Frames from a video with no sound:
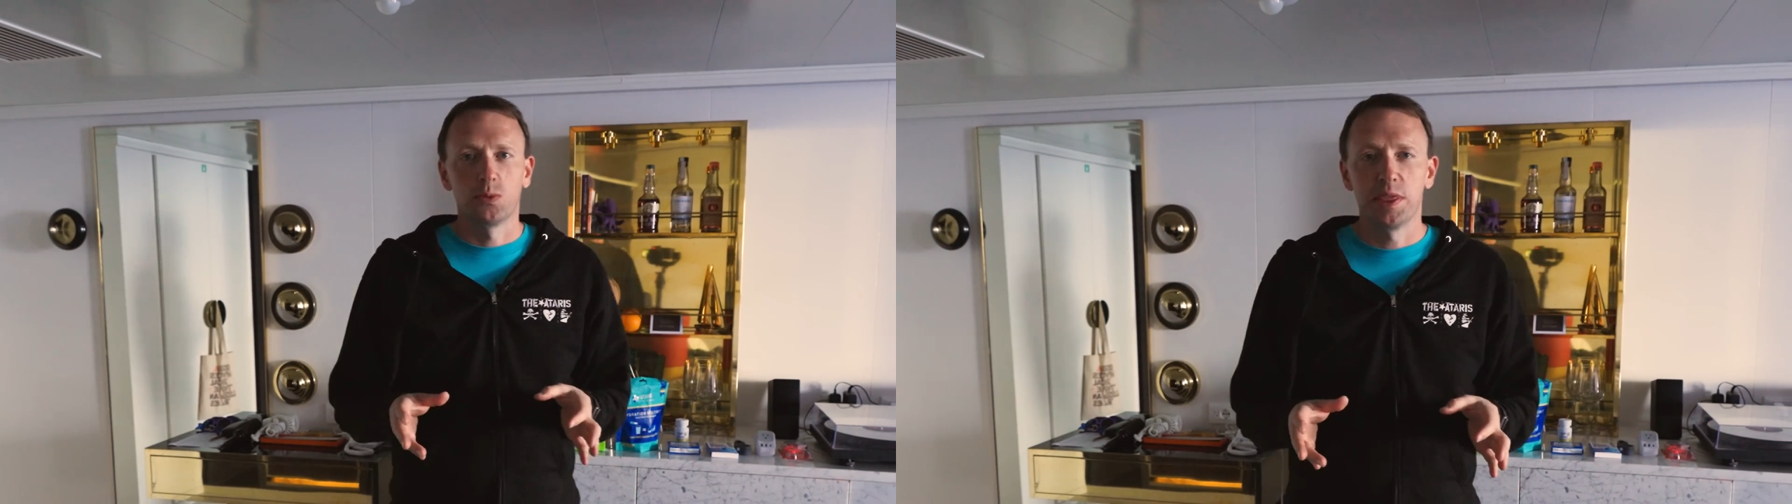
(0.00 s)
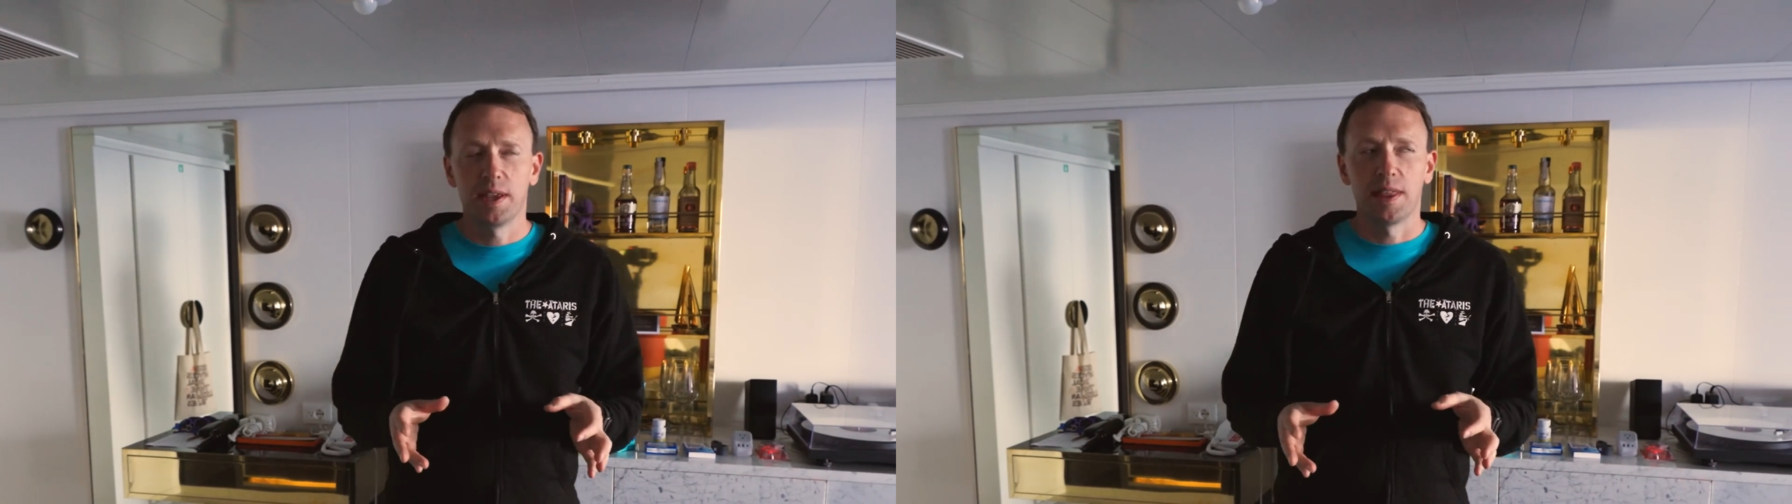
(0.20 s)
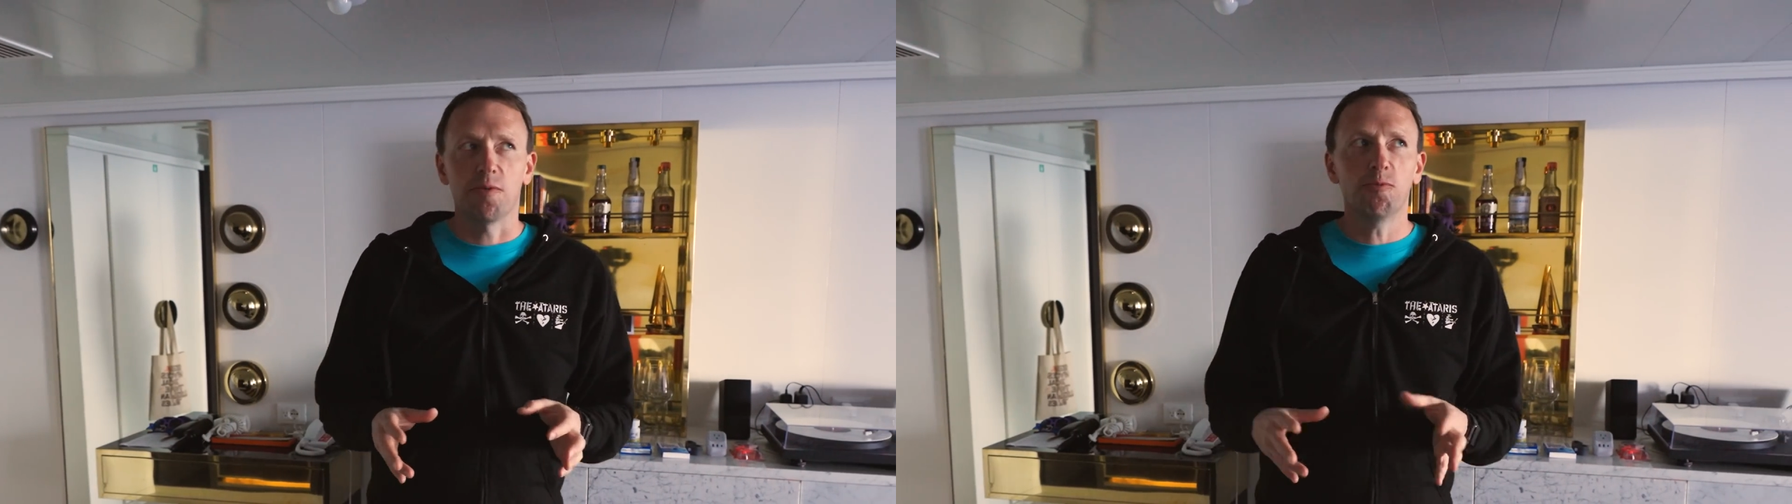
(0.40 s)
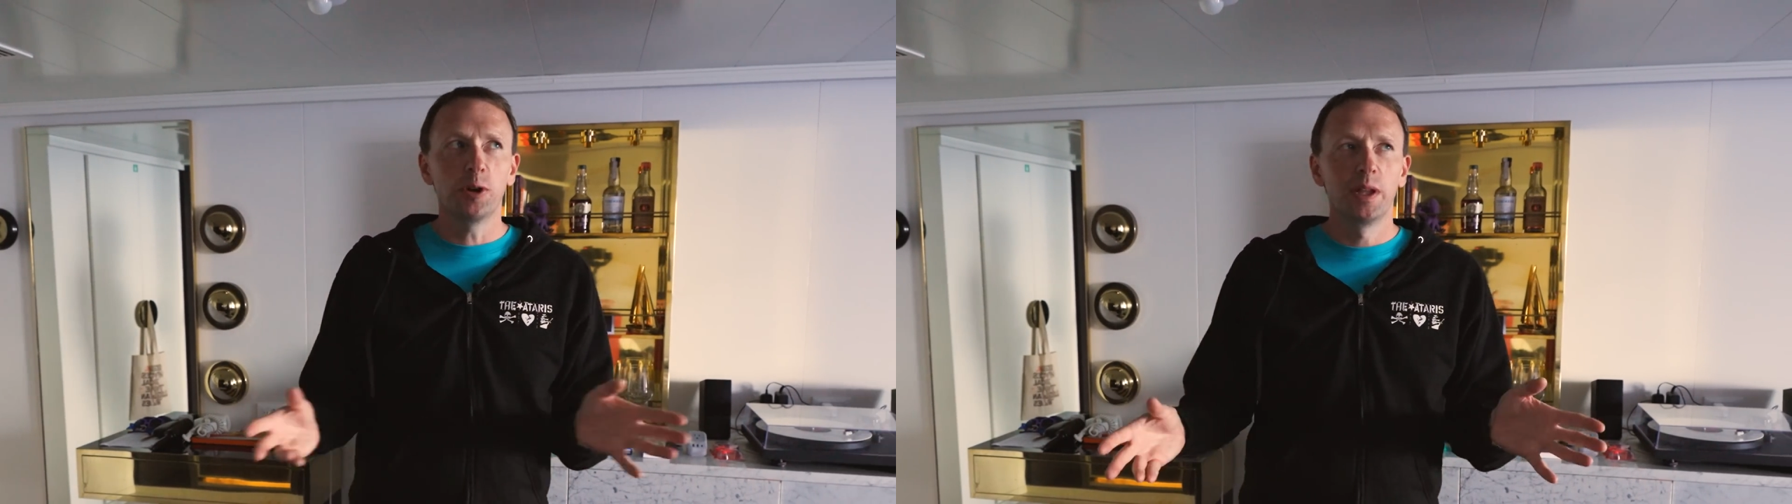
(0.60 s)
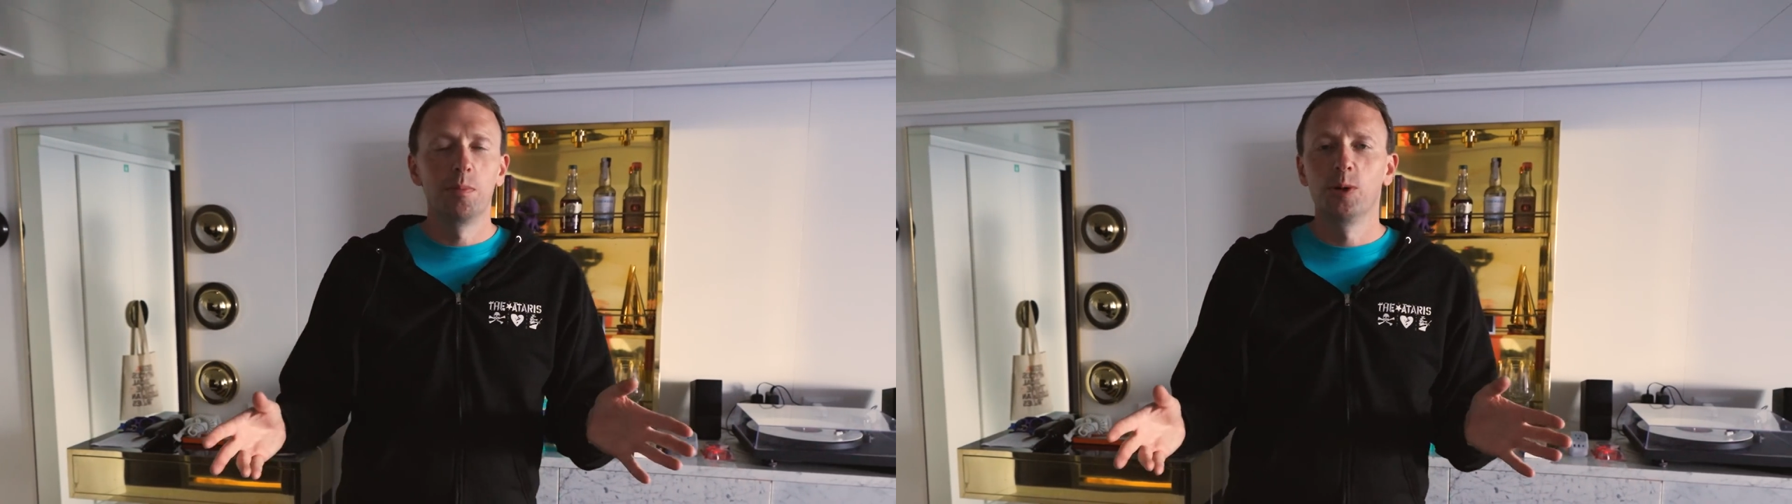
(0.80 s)
one thing that
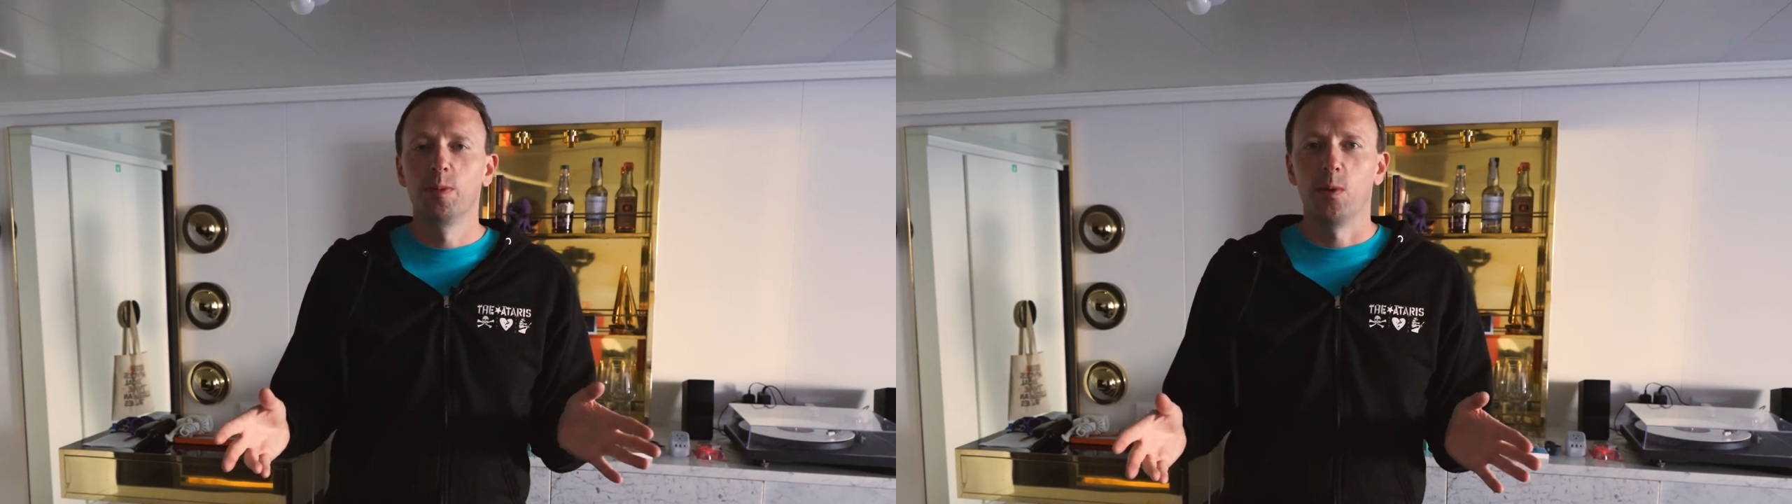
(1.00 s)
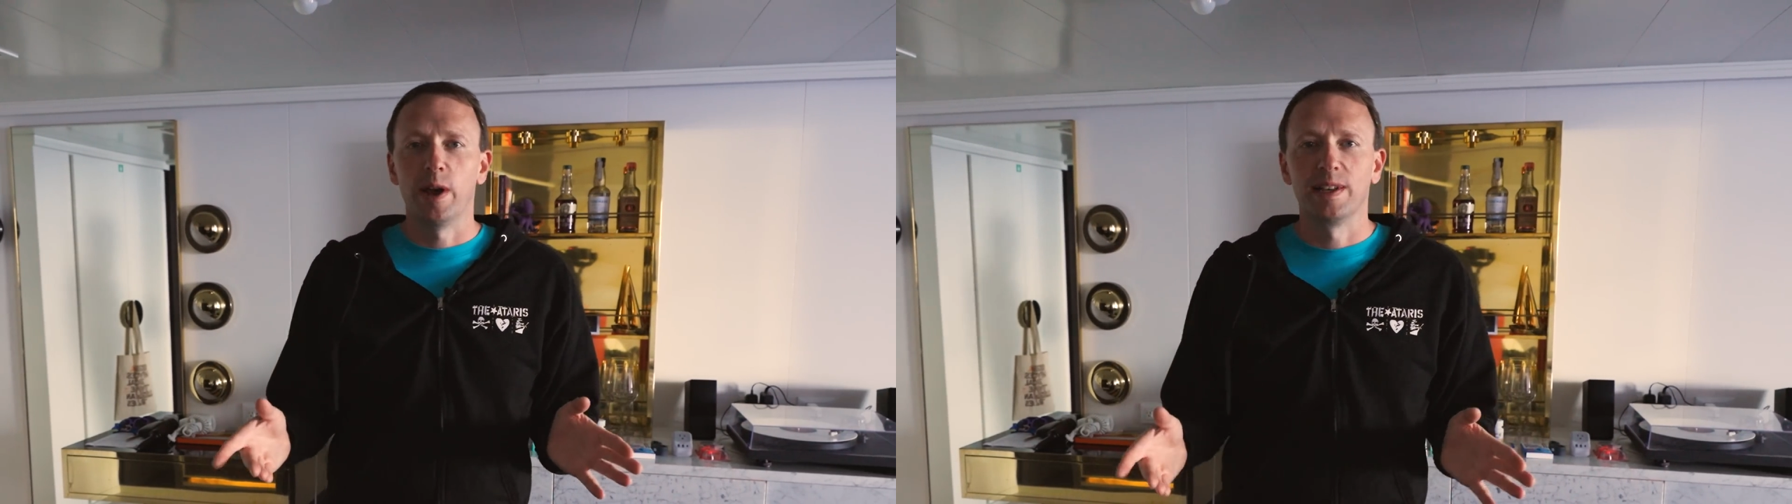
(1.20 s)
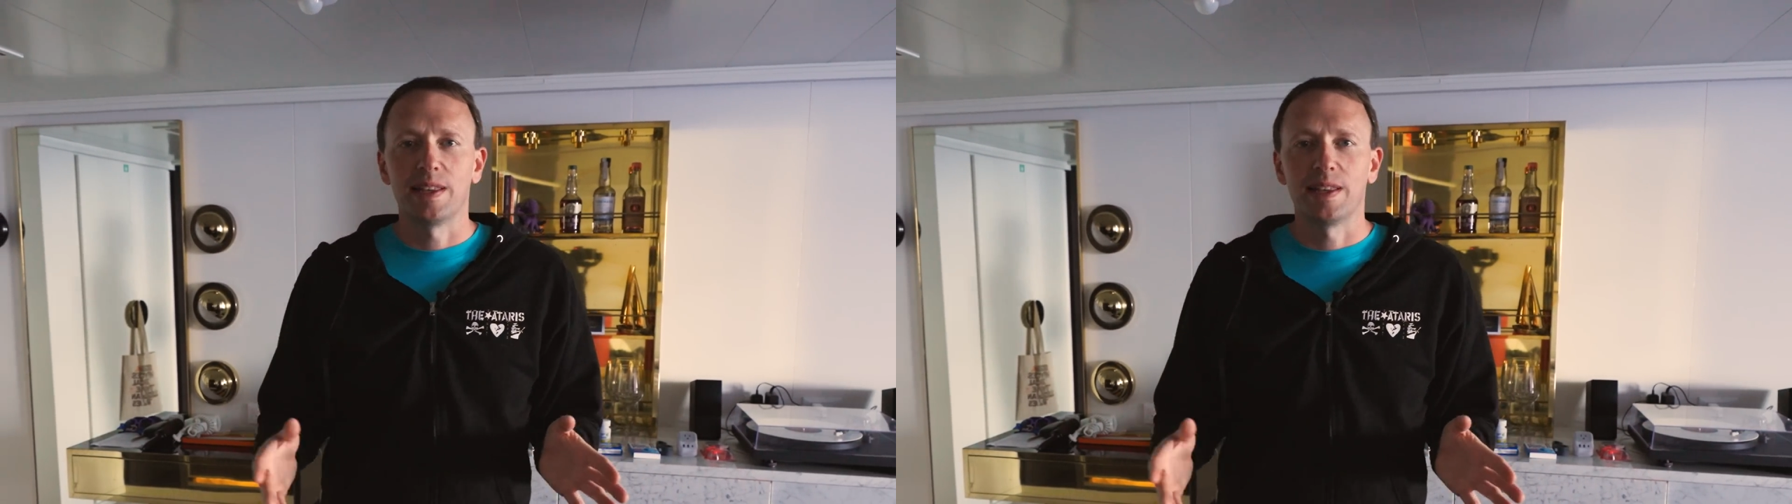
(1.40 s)
really blew me away is